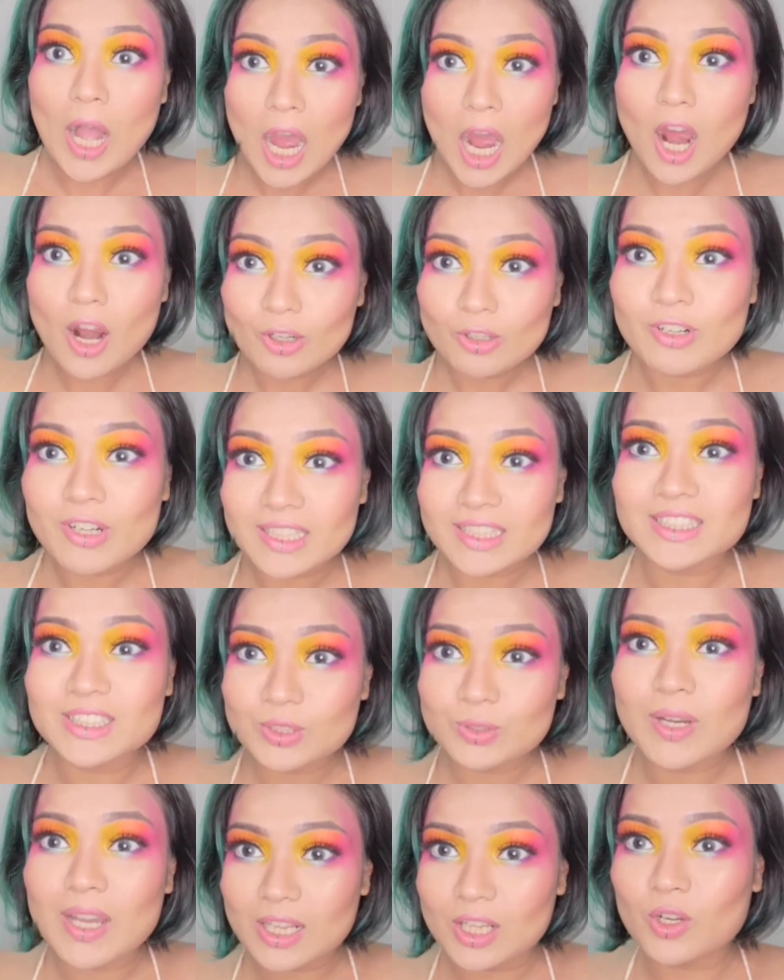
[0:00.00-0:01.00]
How crazy
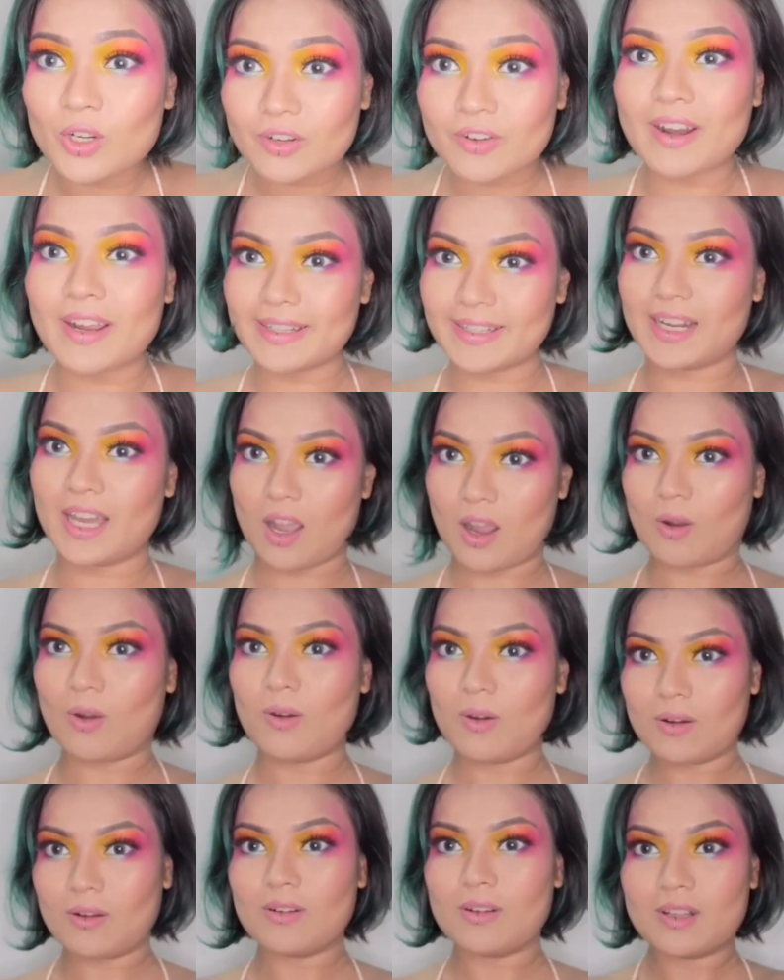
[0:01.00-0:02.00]
do I look right now?
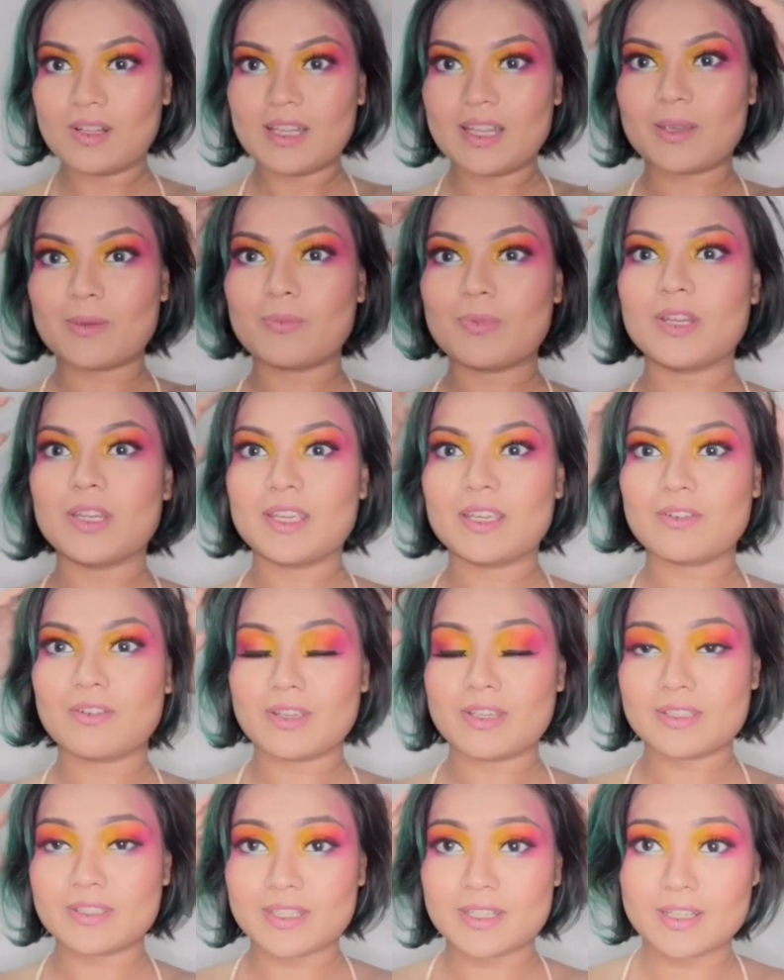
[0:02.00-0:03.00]
Like pretty
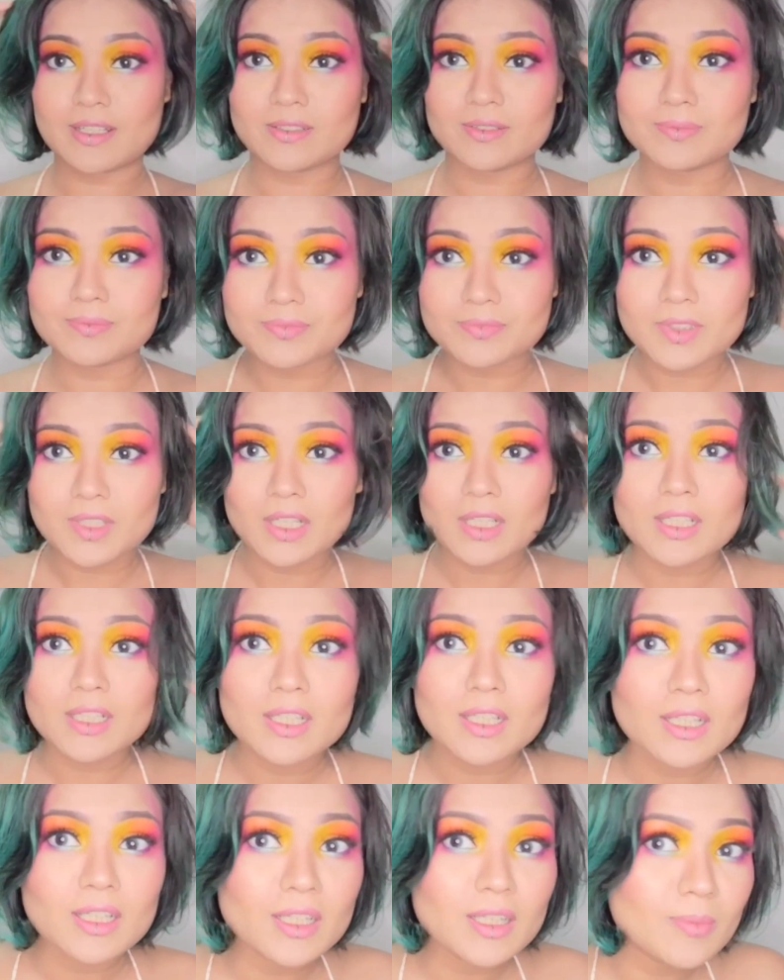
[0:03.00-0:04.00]
crazy, huh?
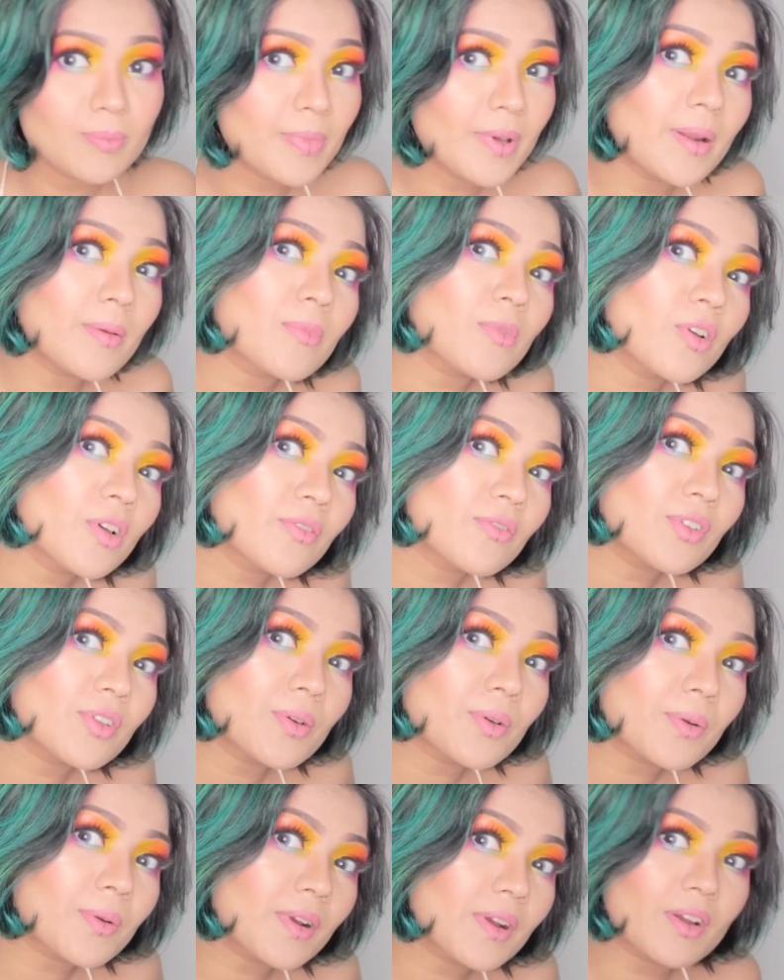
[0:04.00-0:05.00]
But I'm going for
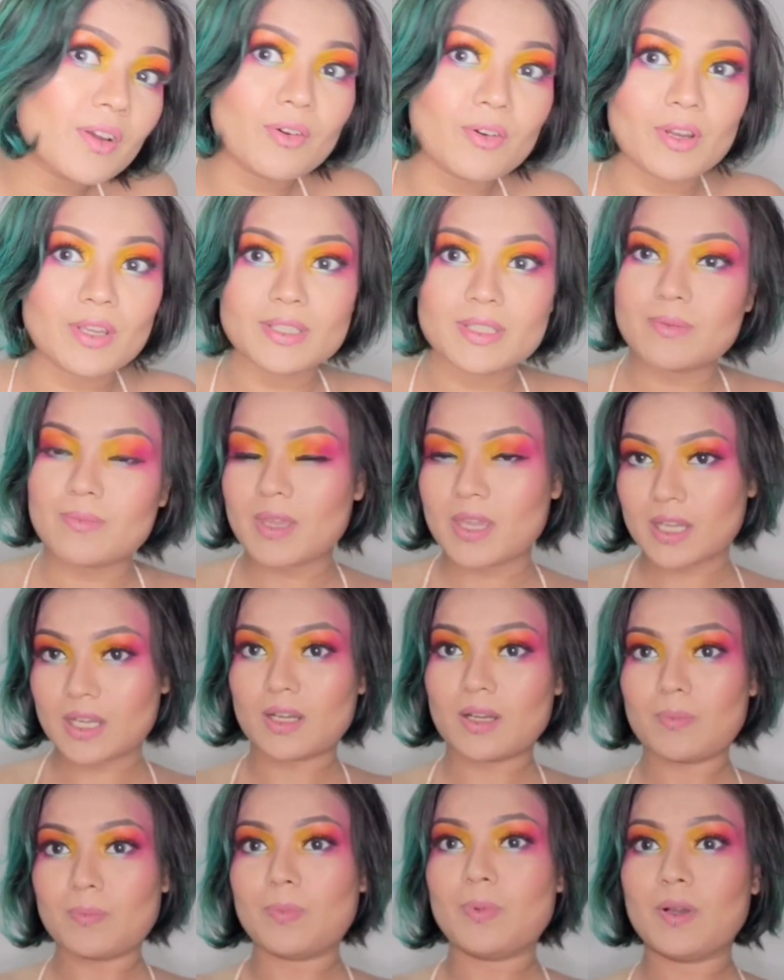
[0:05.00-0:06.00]
the crazy
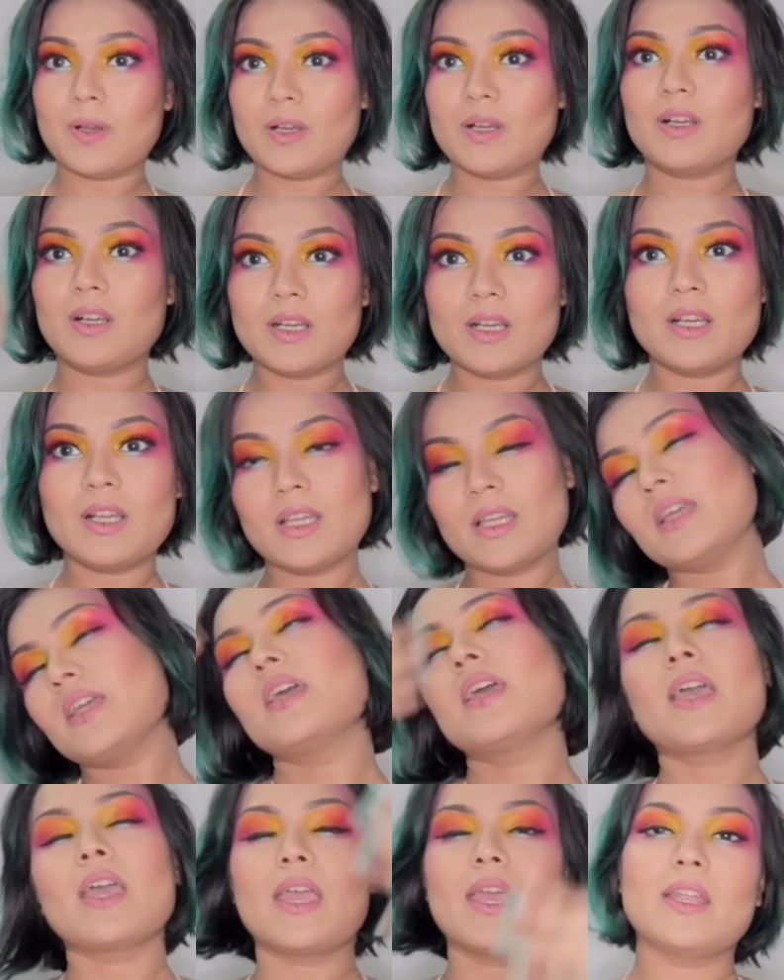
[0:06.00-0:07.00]
makeup
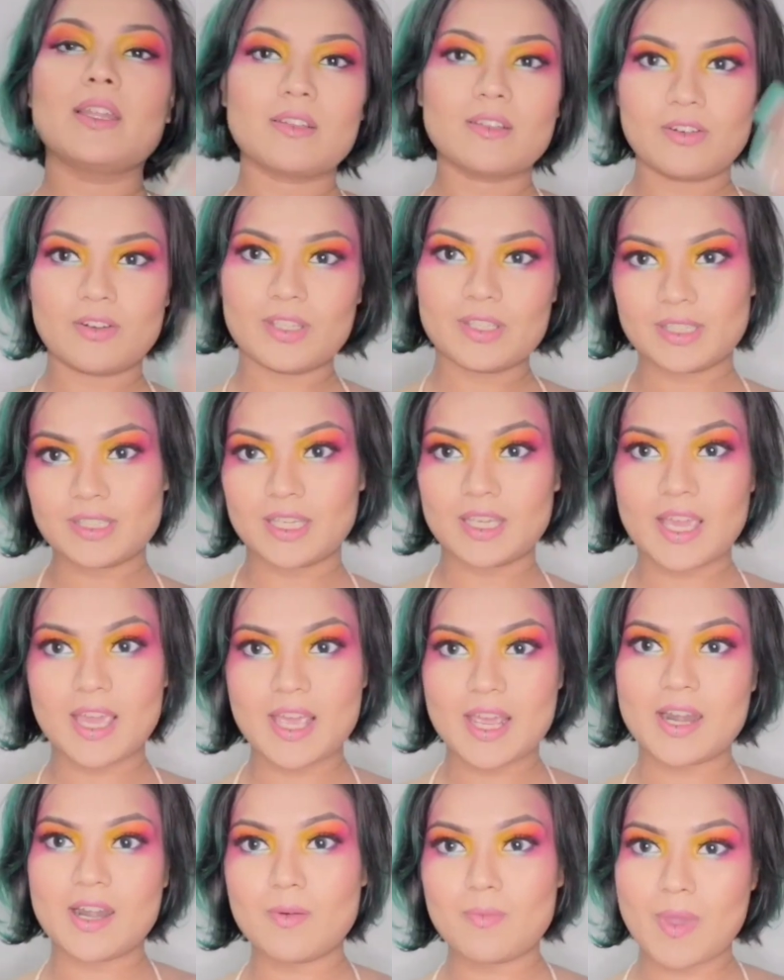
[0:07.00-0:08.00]
and crazy
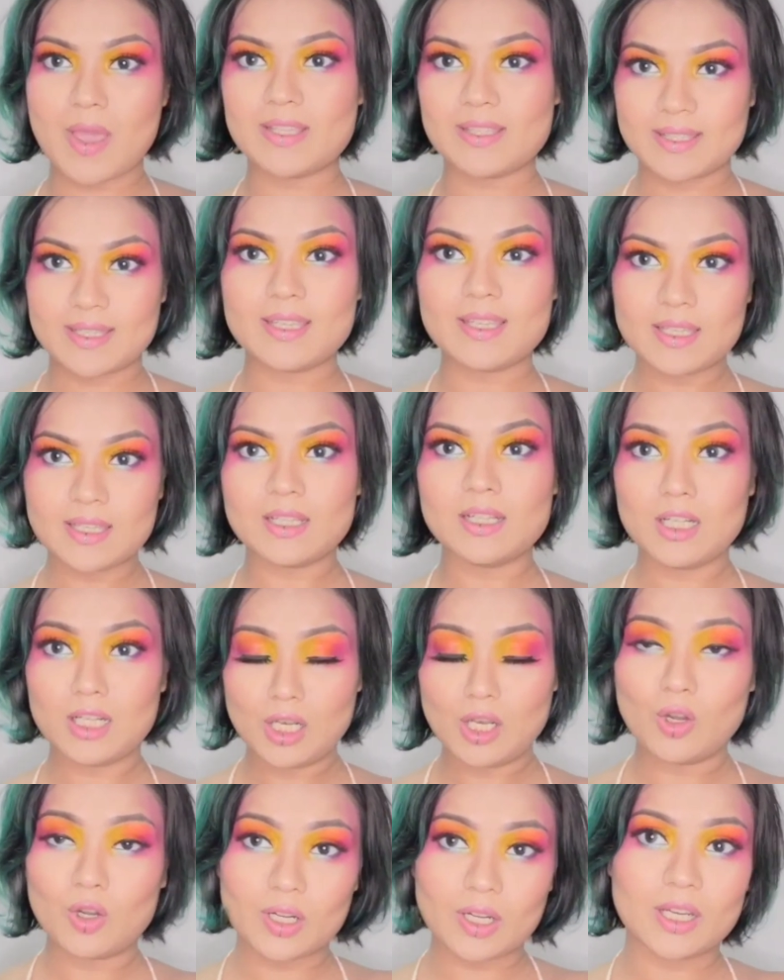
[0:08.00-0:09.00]
hair, messy
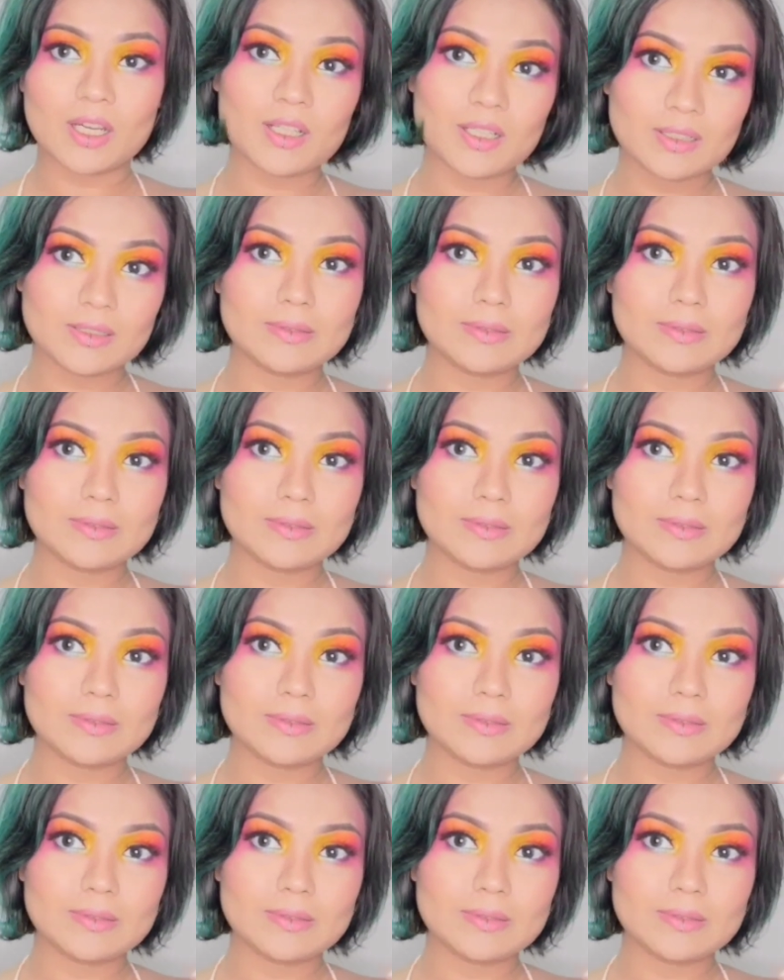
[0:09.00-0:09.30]
look.